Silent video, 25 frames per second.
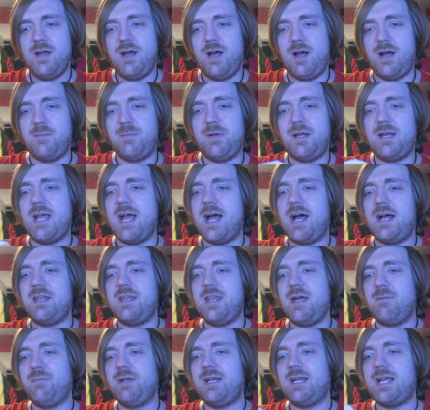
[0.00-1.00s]
Um, yeah, and
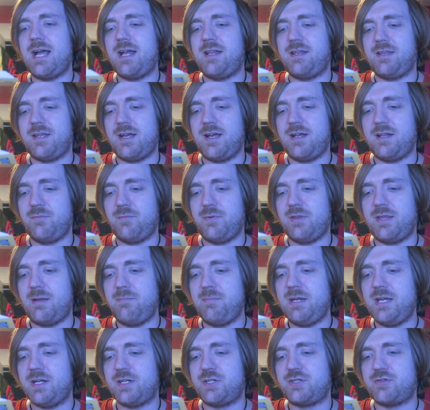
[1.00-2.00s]
then we get the, they
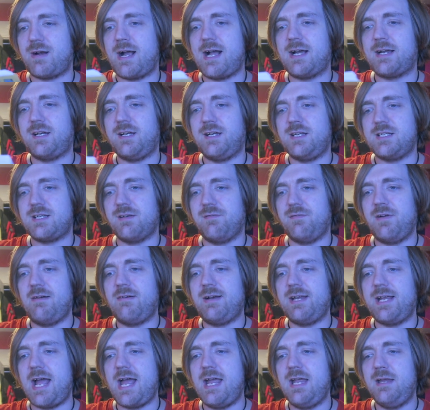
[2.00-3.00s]
meet a dragon. It's a
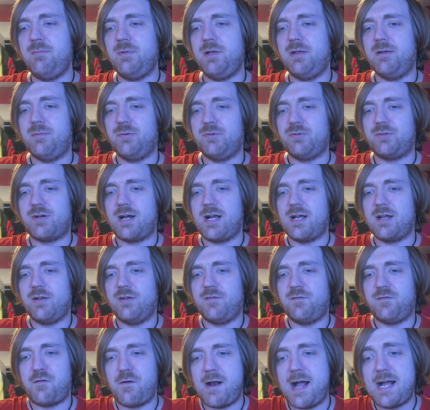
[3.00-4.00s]
very amiable
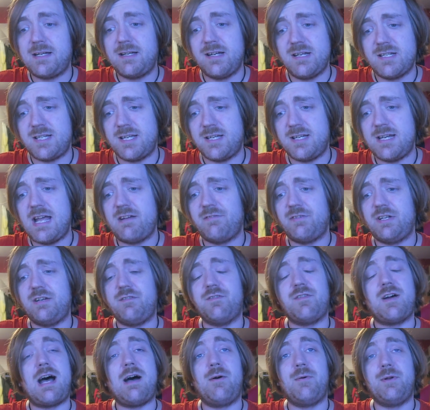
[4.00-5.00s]
dragon. For Agnes had never
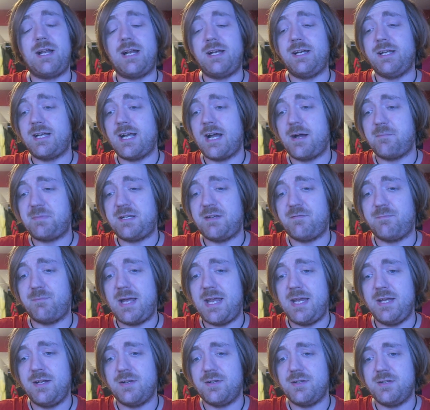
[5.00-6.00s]
devoured any captive
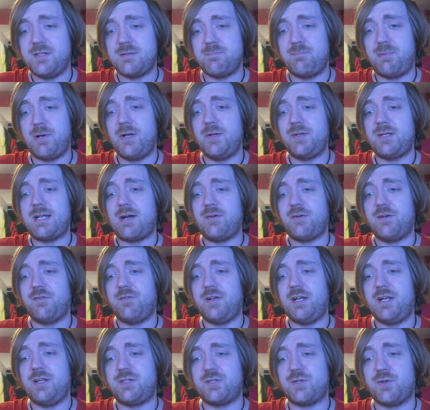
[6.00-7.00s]
maidens, burned down a
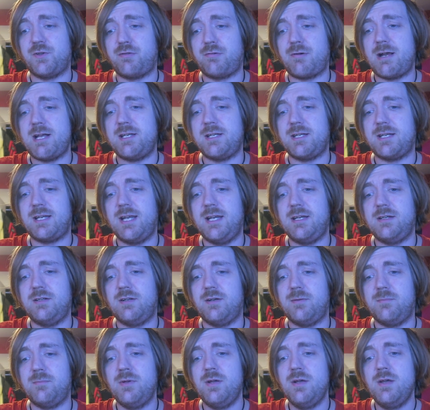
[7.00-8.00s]
village or threatened a
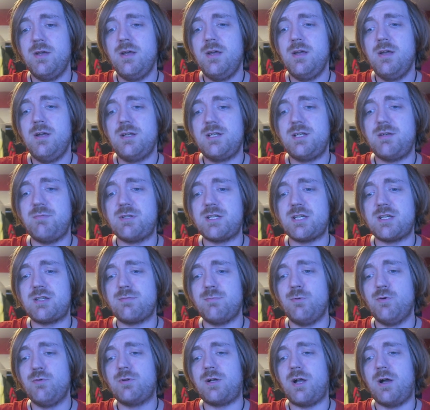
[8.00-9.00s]
kingdom. She was a
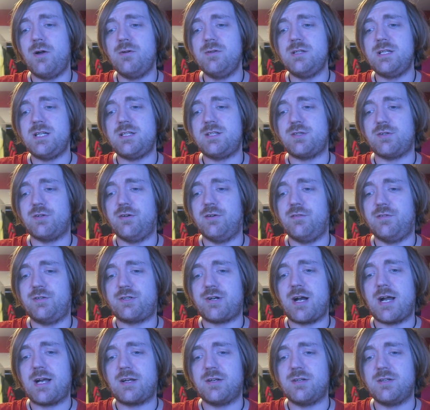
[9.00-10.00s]
small cozy sort of a
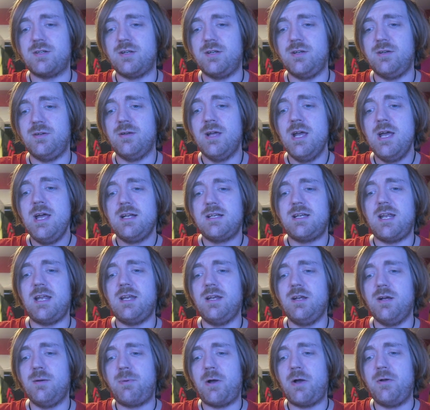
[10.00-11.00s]
dragon too,
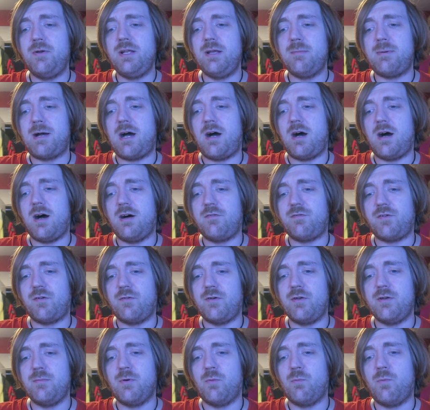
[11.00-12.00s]
taking up only about half a
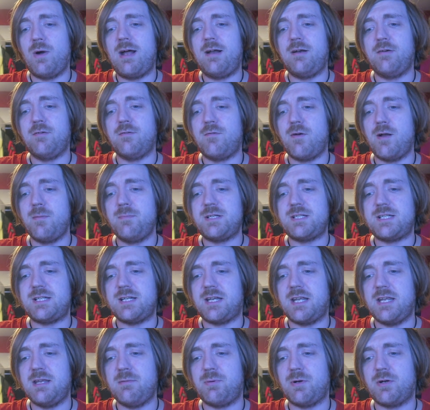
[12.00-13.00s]
room and wearing rubbers to
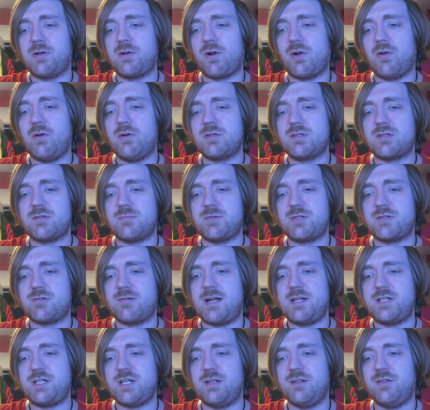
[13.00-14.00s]
keep her claws from
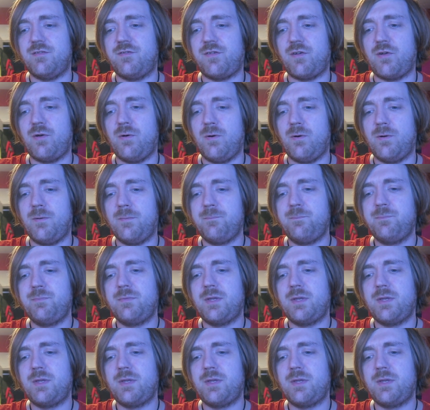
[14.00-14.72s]
scratching the floor.